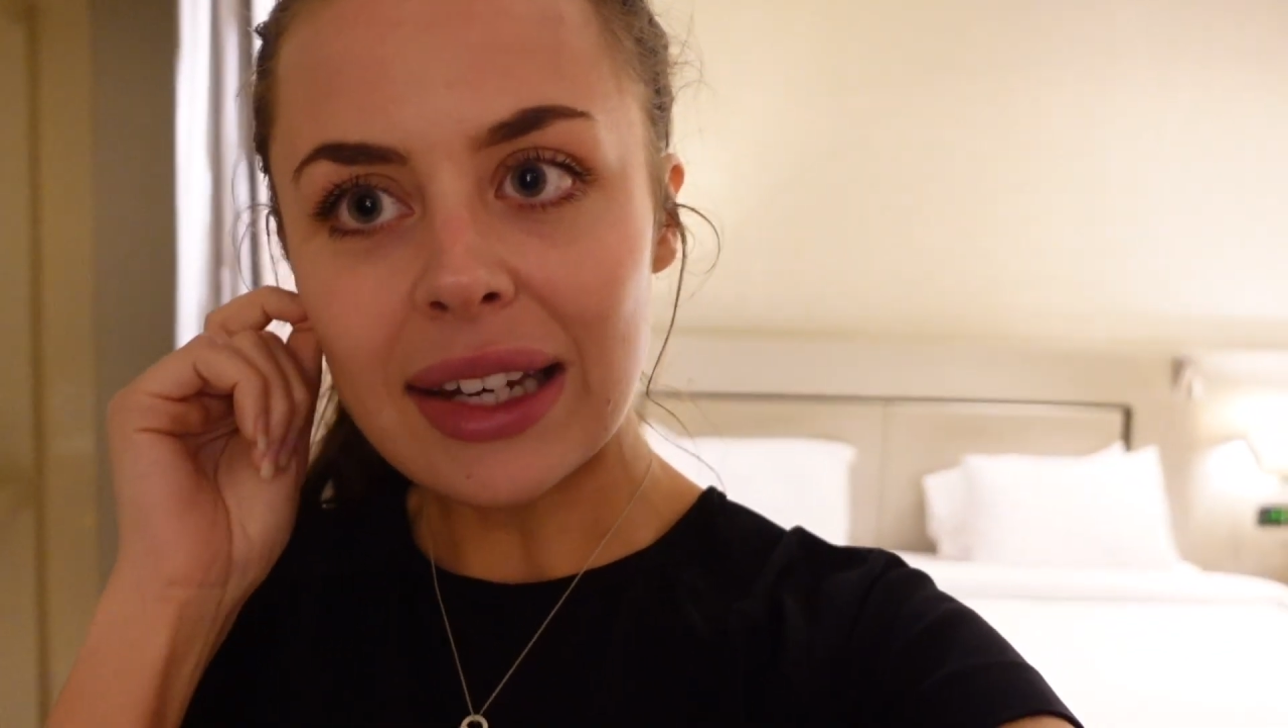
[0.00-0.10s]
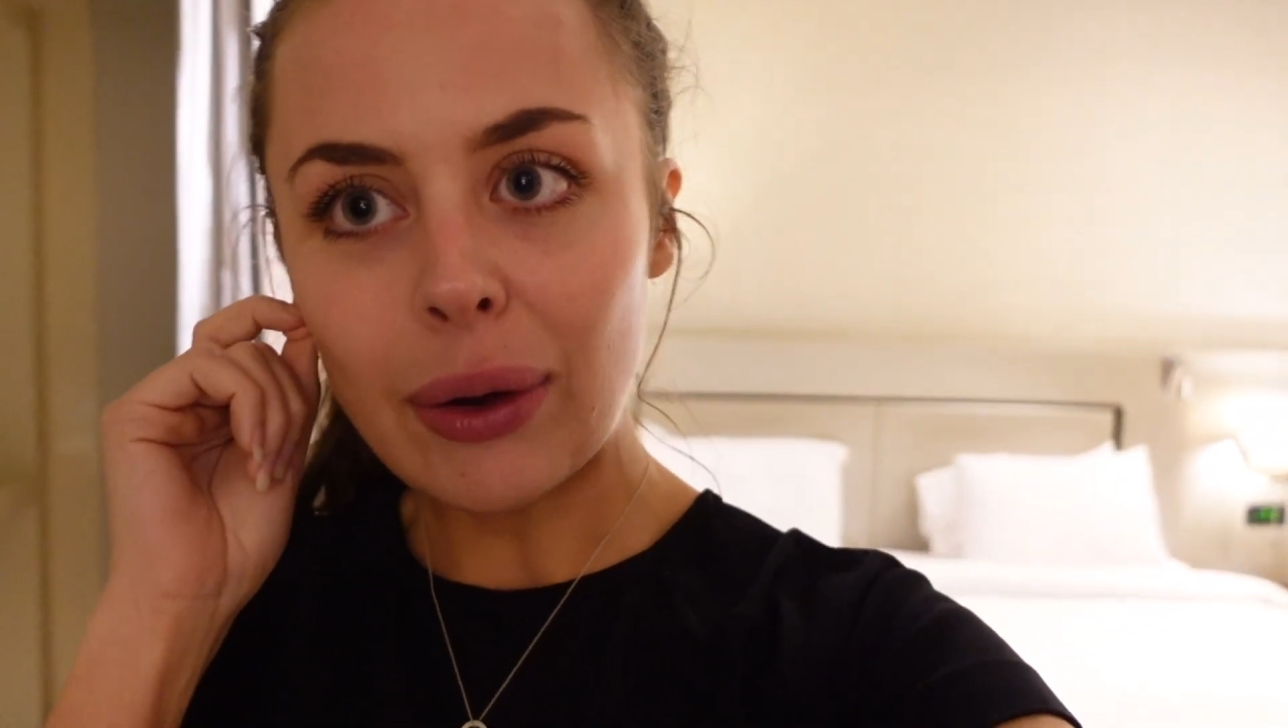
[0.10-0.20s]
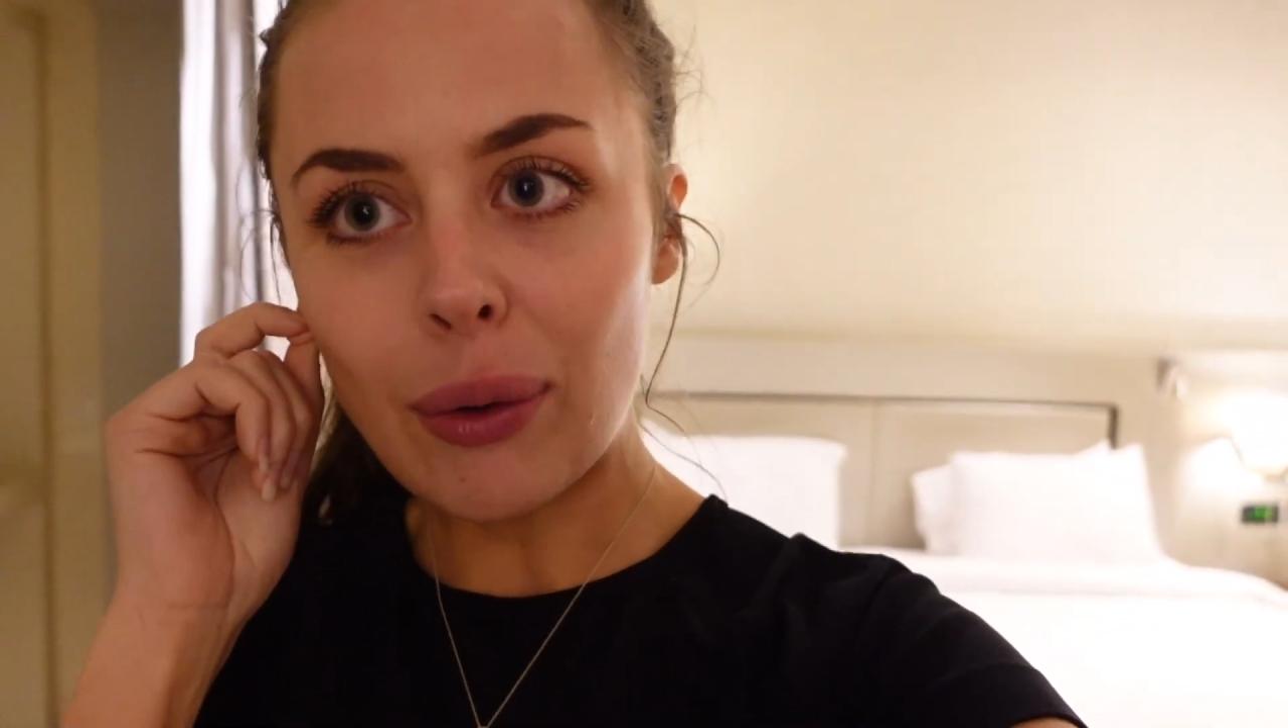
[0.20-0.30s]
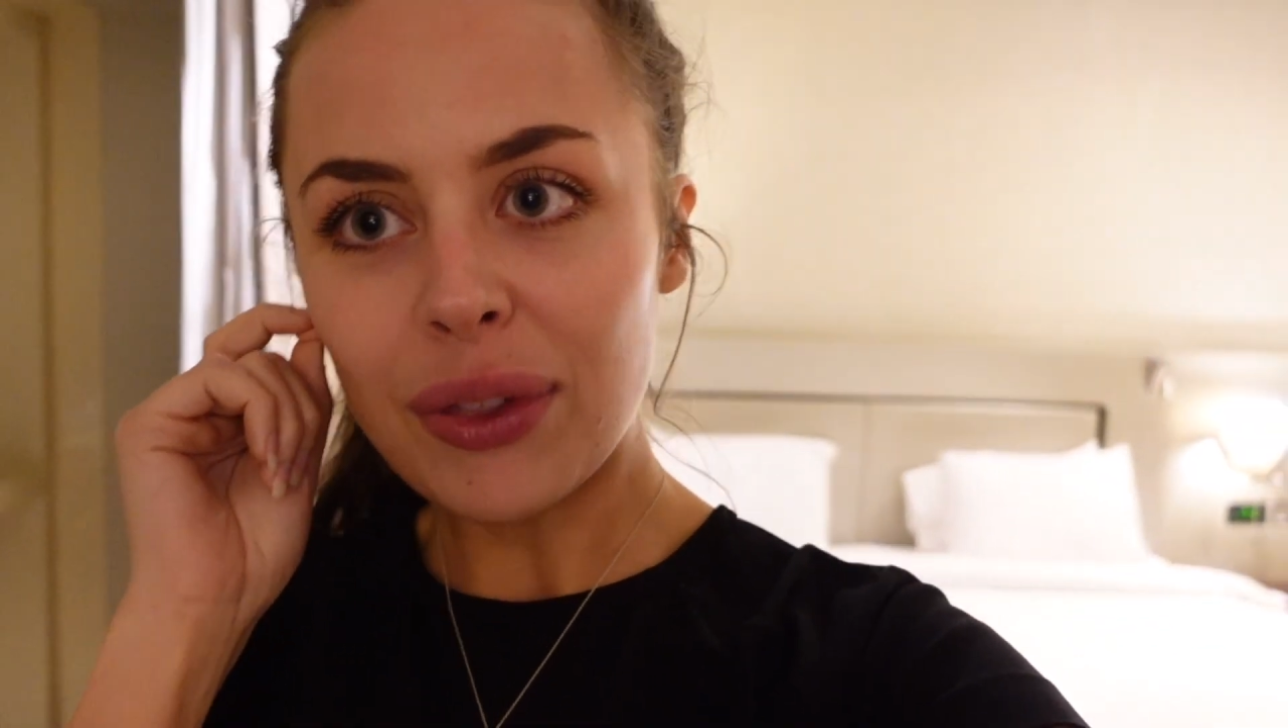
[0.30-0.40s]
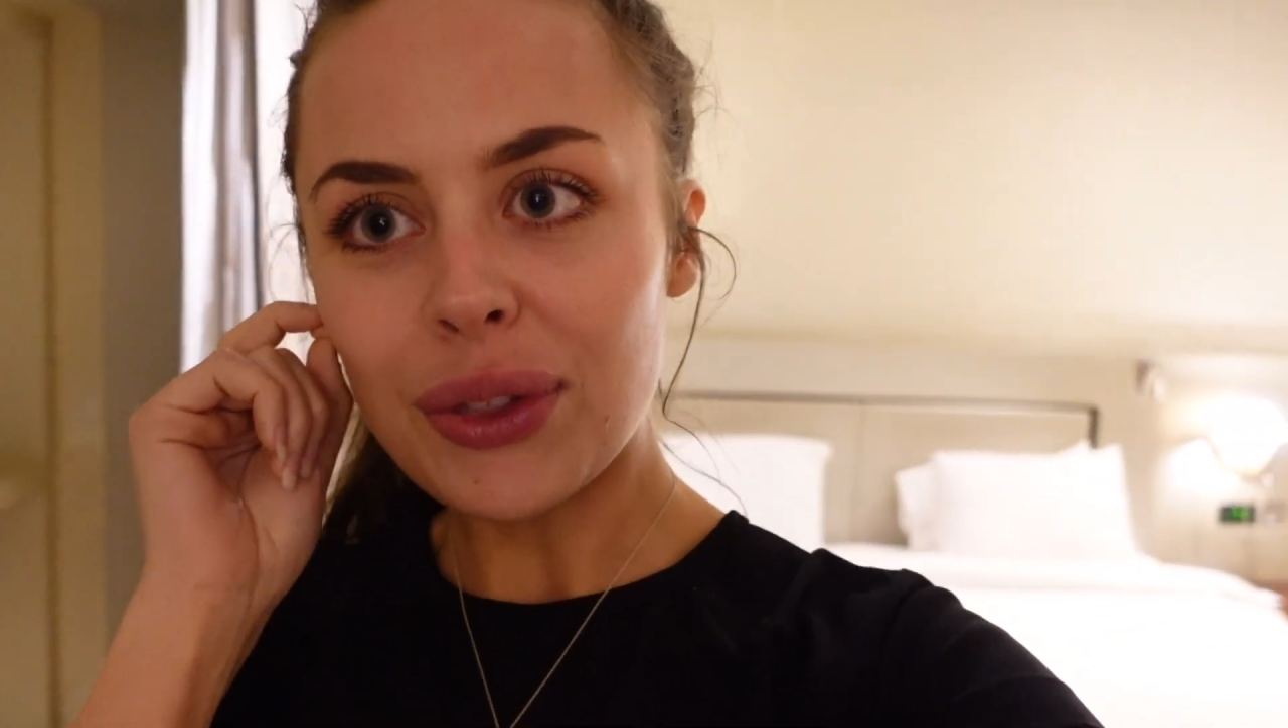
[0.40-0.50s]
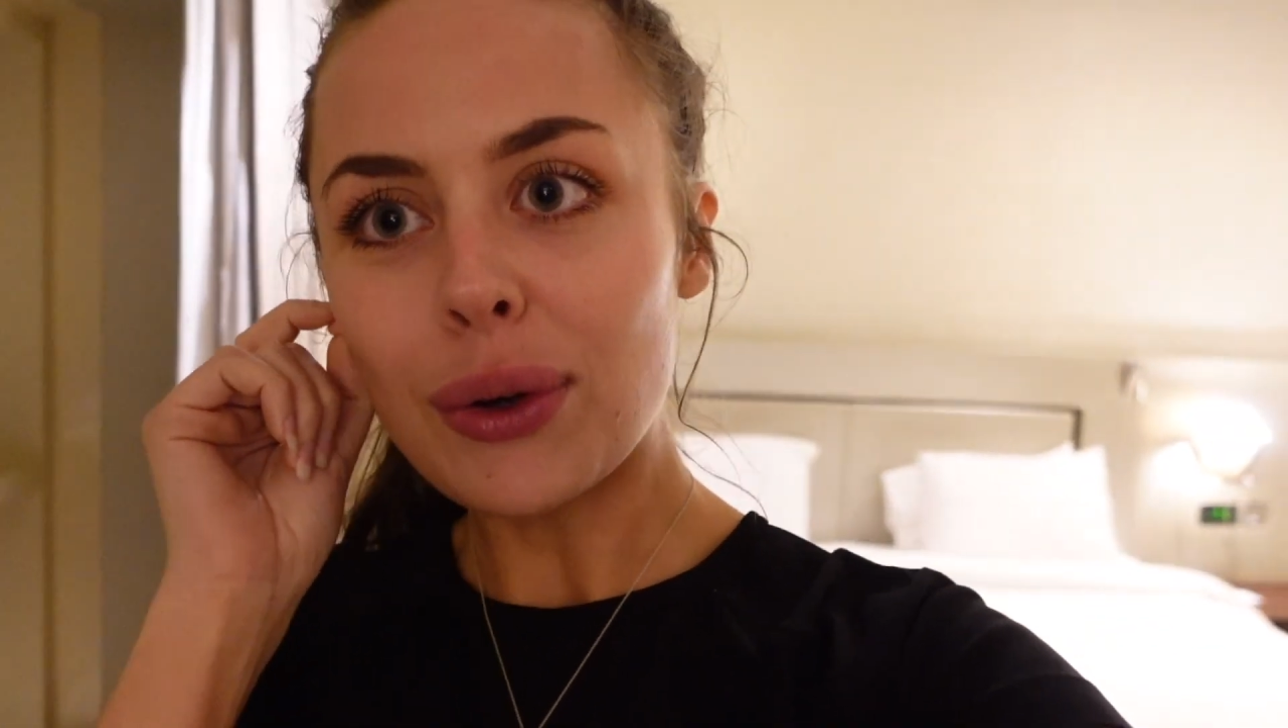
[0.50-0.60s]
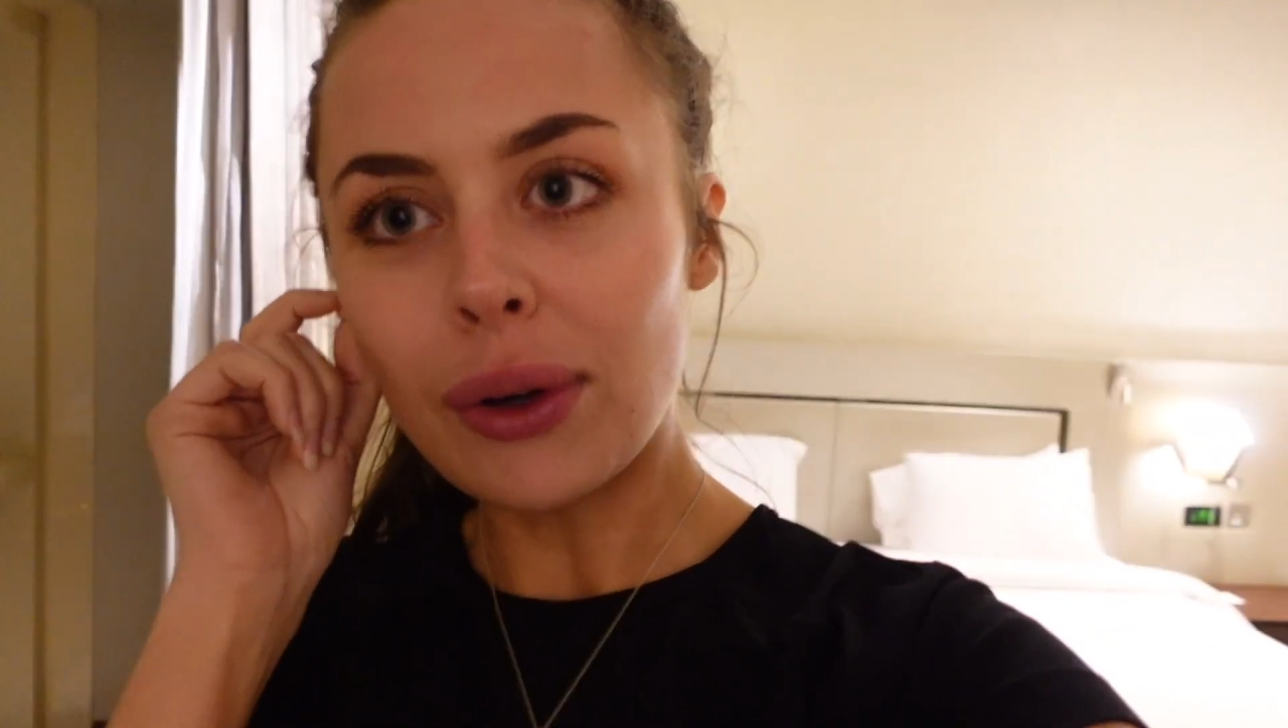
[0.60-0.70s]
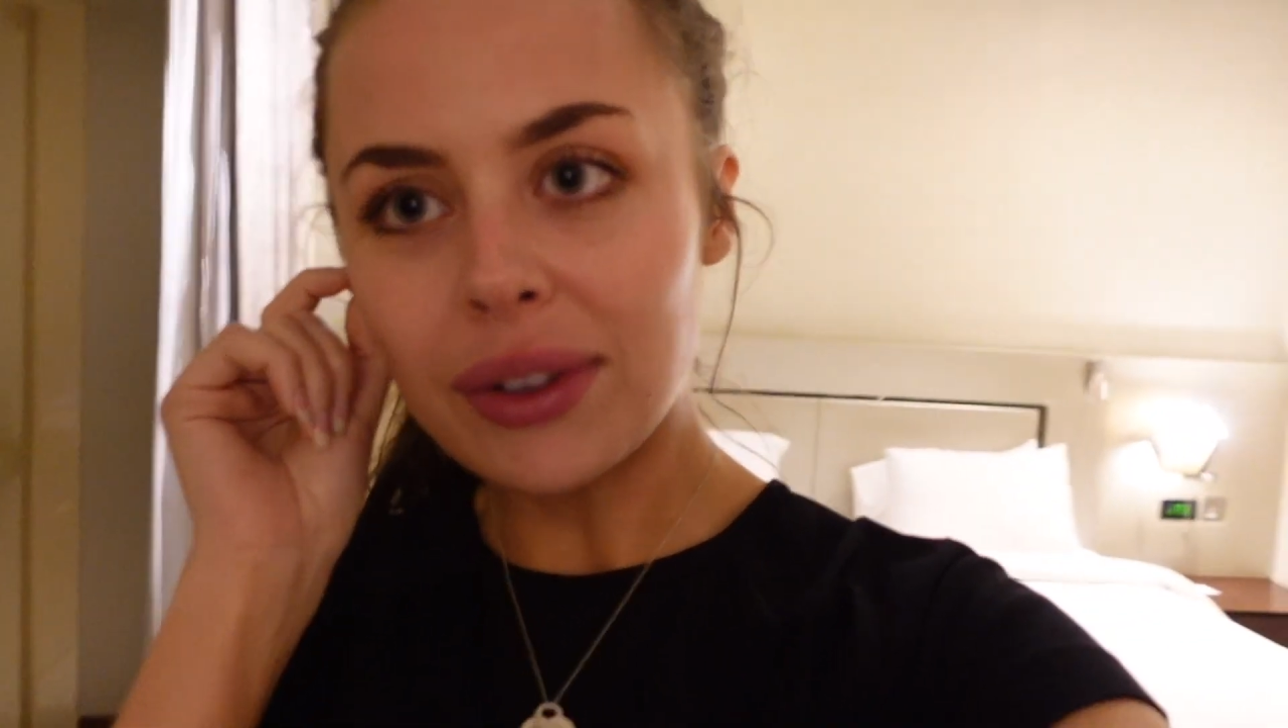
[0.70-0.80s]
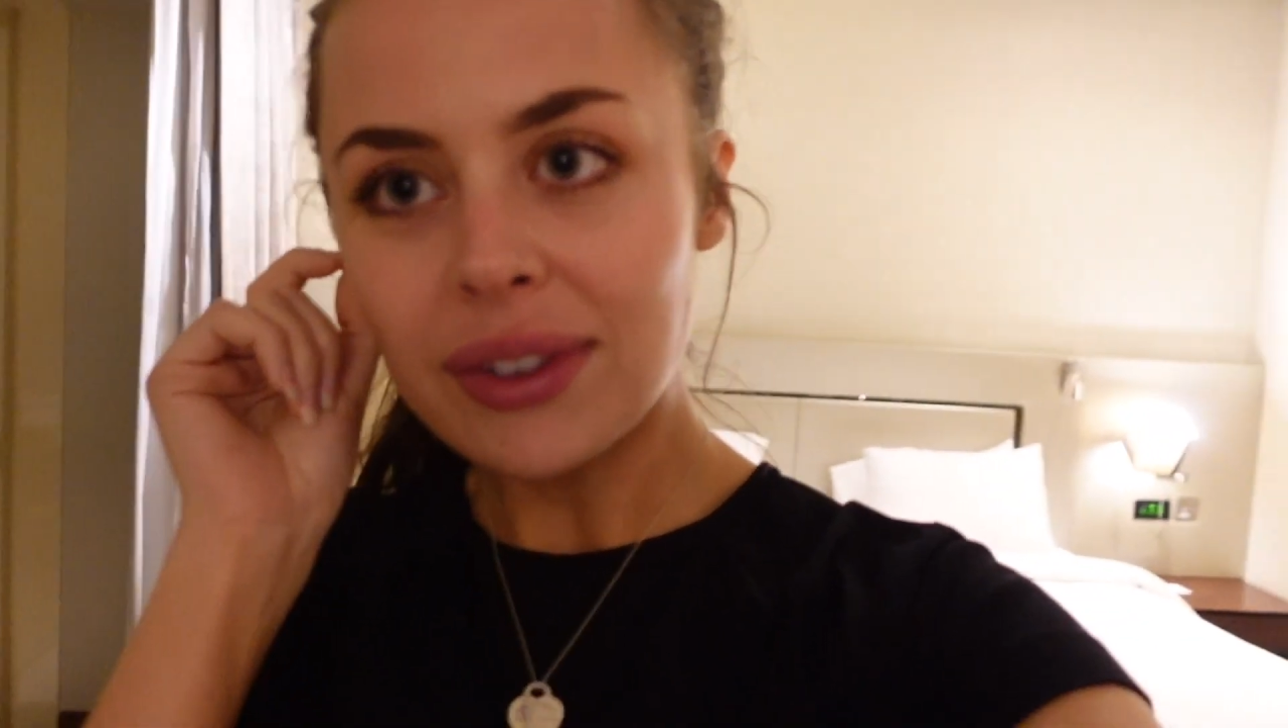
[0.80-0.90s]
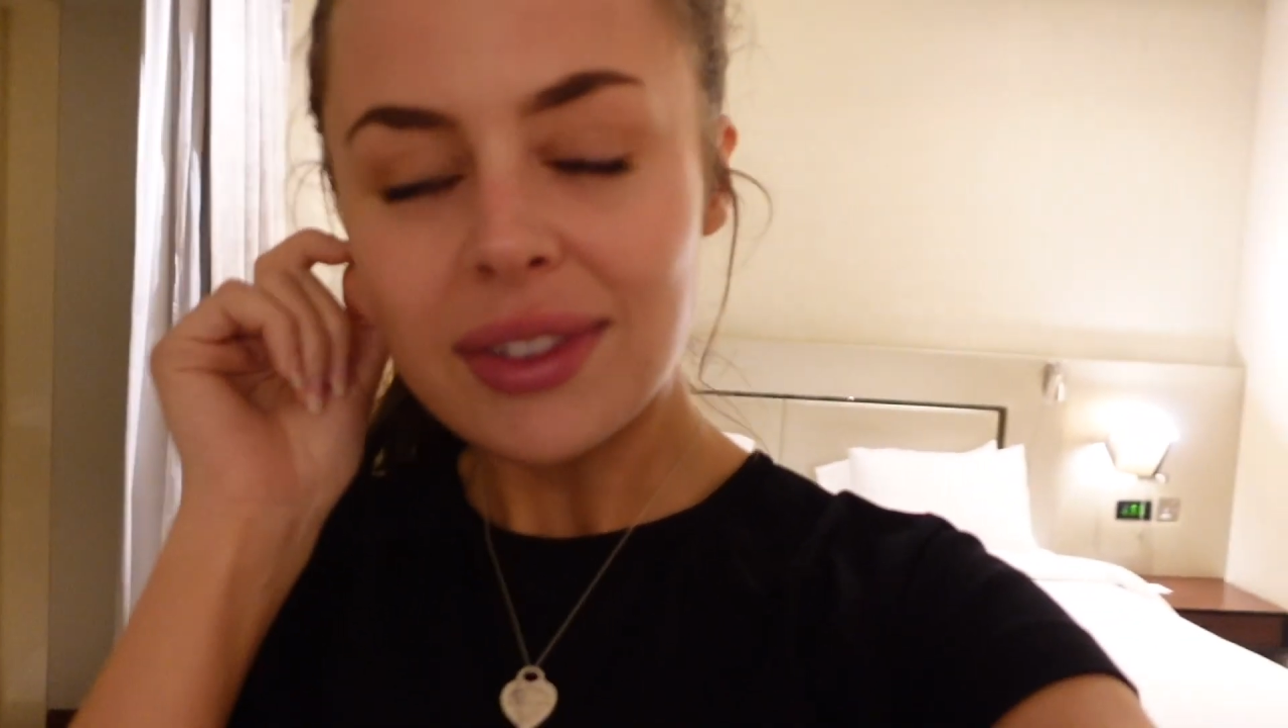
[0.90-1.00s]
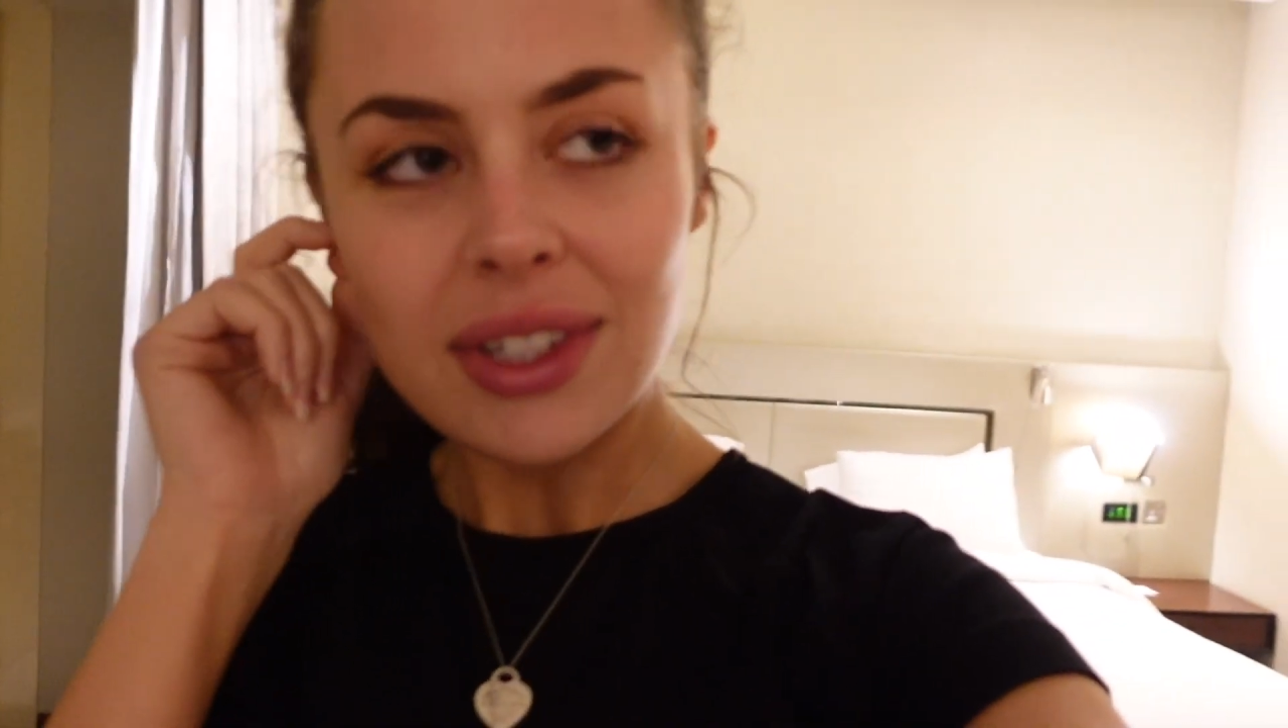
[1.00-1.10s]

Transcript: little thought